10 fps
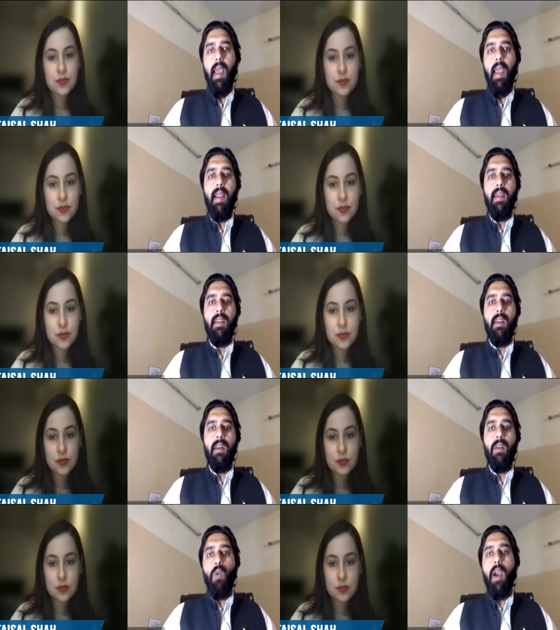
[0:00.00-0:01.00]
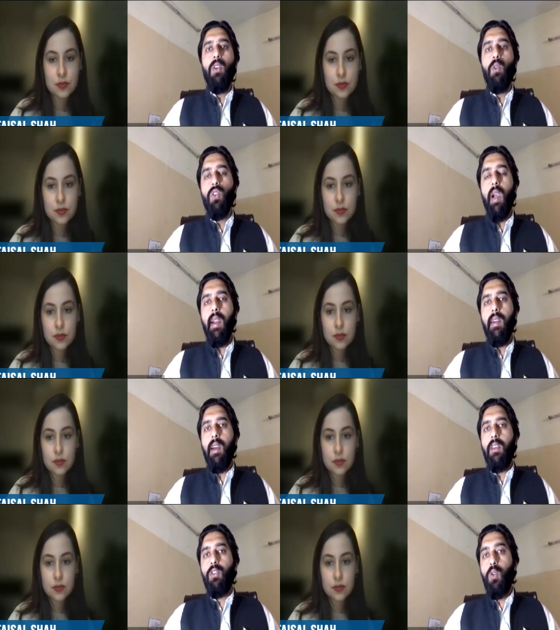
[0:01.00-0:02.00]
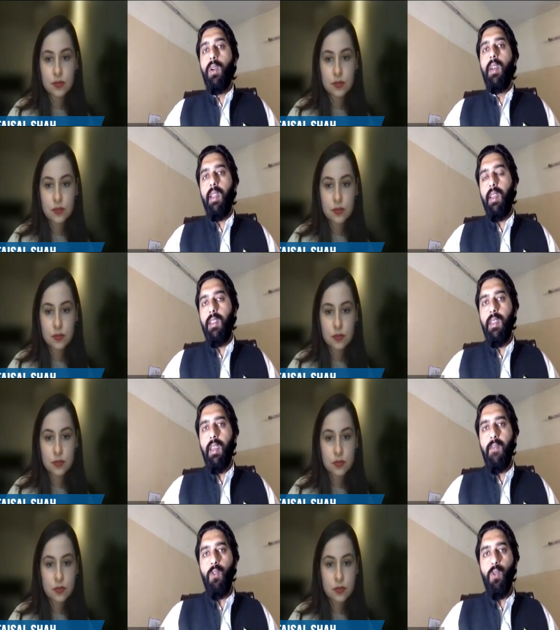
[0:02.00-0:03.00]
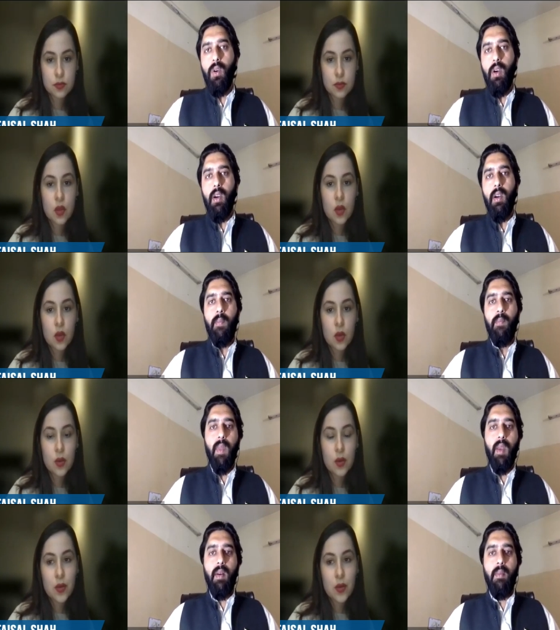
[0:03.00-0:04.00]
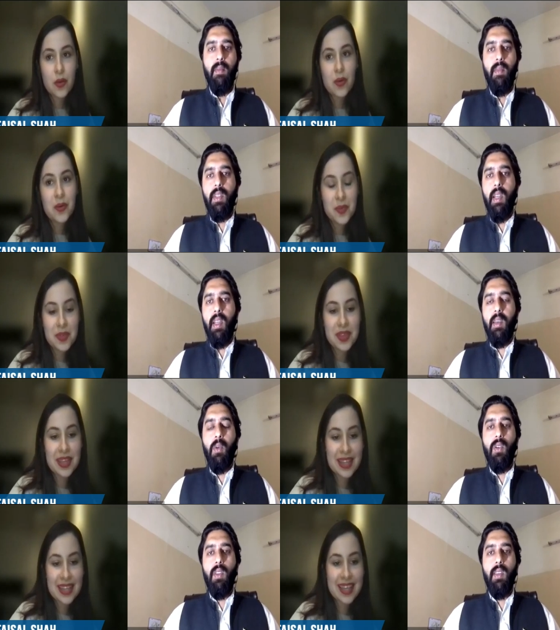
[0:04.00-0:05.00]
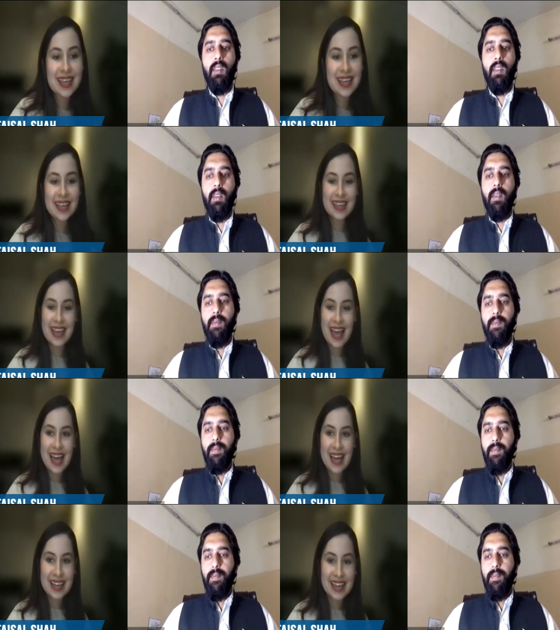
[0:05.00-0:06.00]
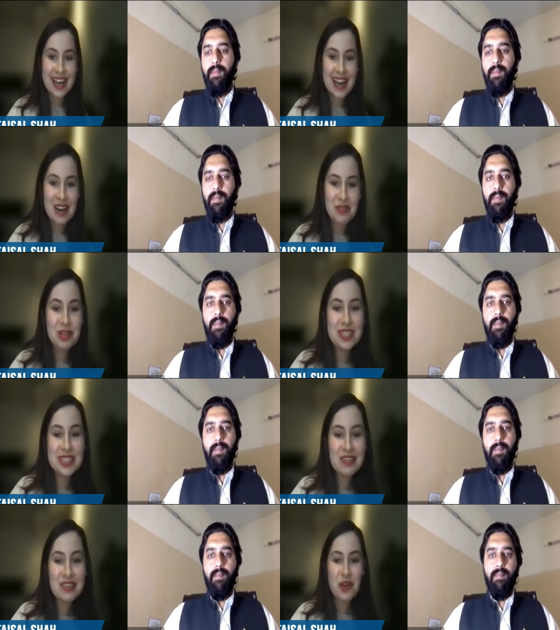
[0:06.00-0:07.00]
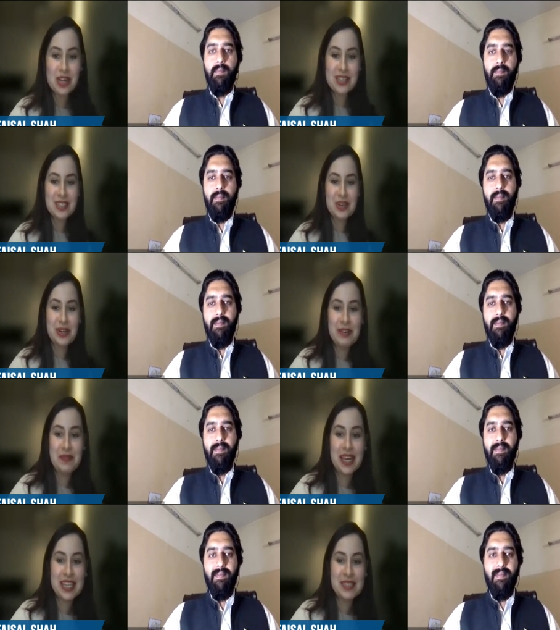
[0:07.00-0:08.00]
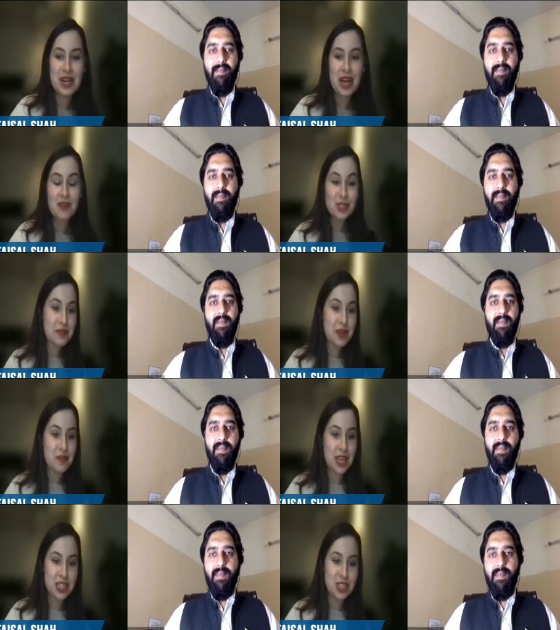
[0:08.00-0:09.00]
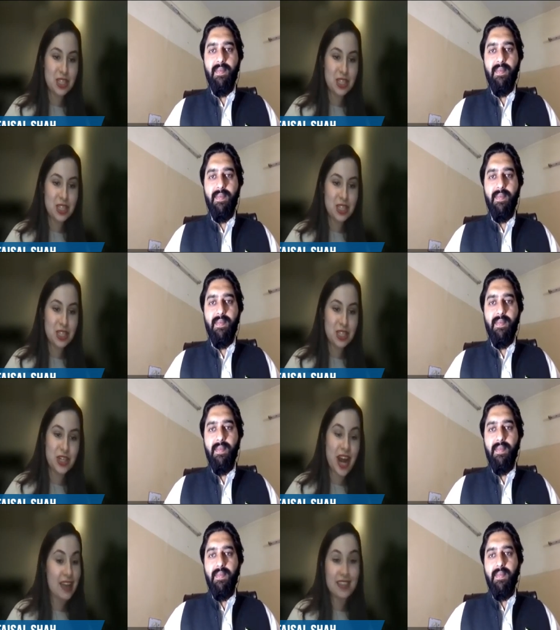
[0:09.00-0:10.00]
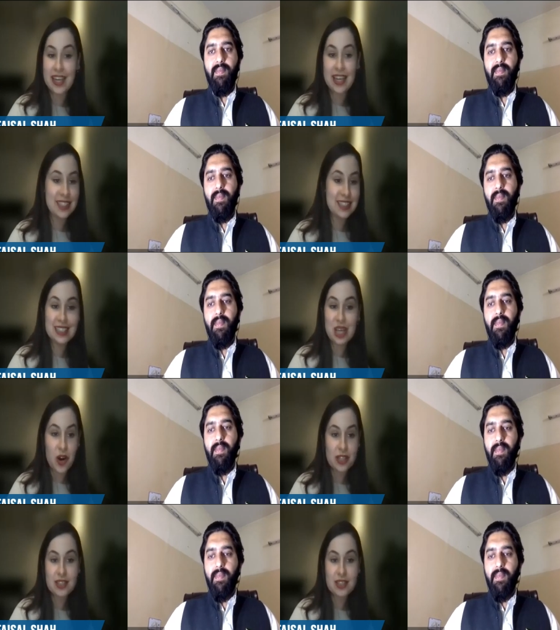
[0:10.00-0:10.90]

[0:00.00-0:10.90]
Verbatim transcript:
Speaker 1: and why you joined Student Energy, if you tell us about this.
Speaker 2: Yeah, well, this is a funny story, because when I was choosing my major, I didn't start